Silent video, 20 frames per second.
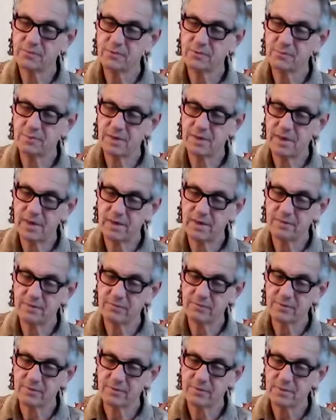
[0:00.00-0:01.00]

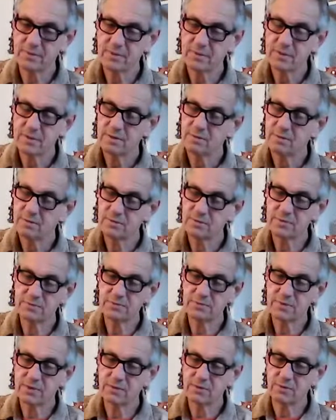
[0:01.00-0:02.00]
behavior, which
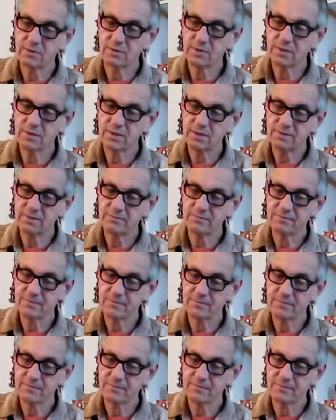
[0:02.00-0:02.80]
we call love.